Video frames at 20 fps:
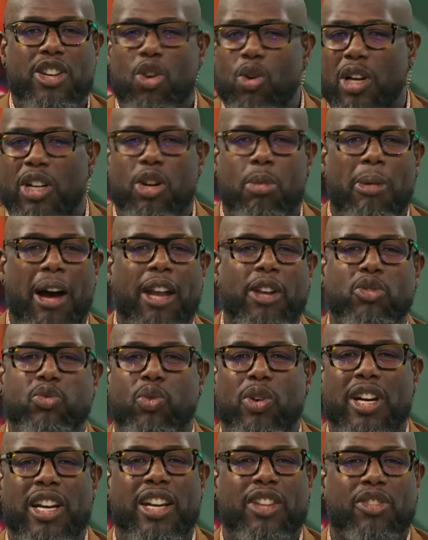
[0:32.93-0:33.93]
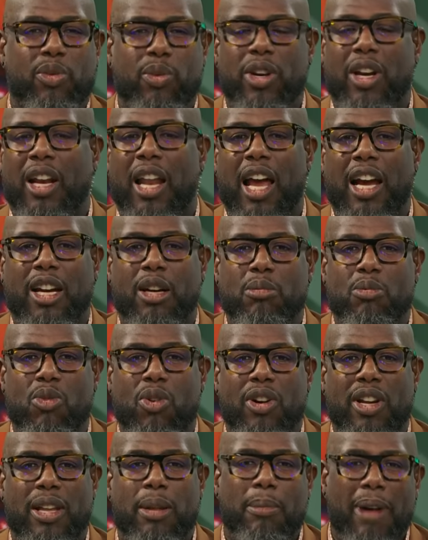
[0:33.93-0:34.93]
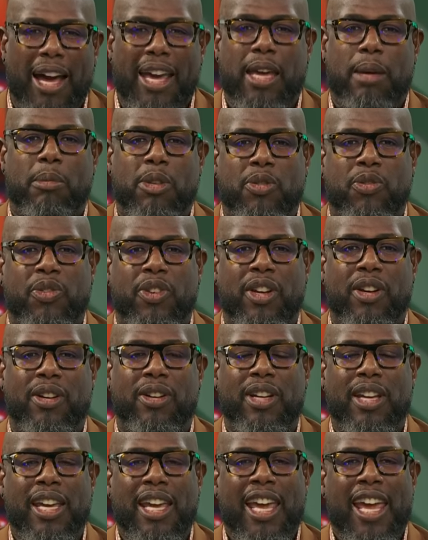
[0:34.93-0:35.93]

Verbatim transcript: knowing nobody's running at 3 o'clock in the morning in my hemisphere,